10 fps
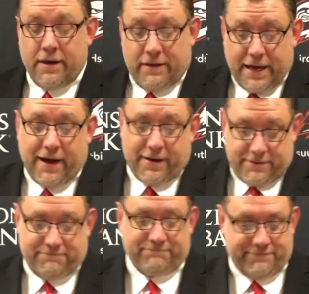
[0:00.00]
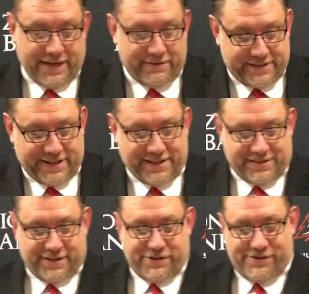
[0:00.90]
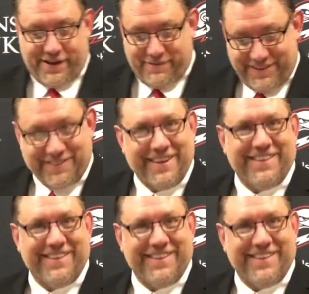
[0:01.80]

I yeah, know. that's an understatement.